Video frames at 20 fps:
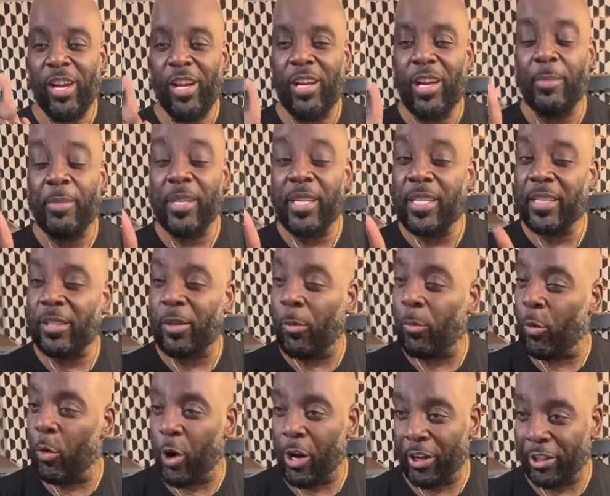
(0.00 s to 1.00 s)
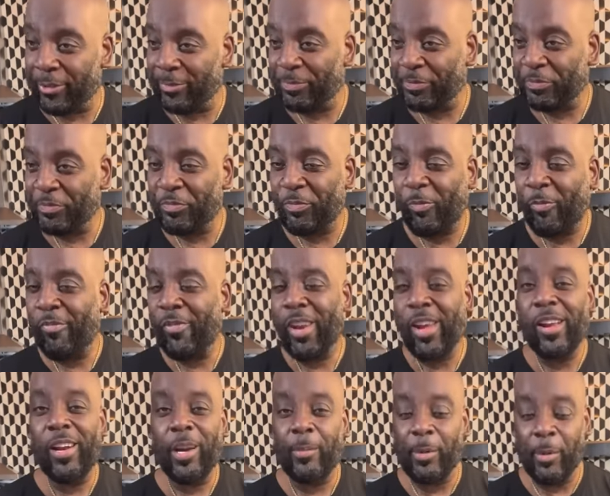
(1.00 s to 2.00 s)
Let me get some water.
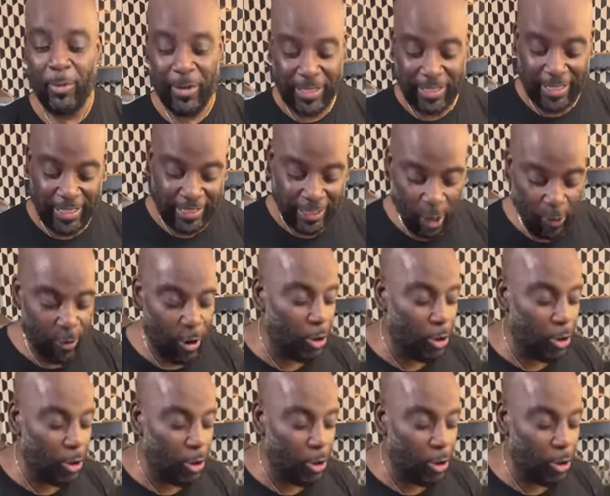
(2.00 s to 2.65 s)
Let me rinse these off.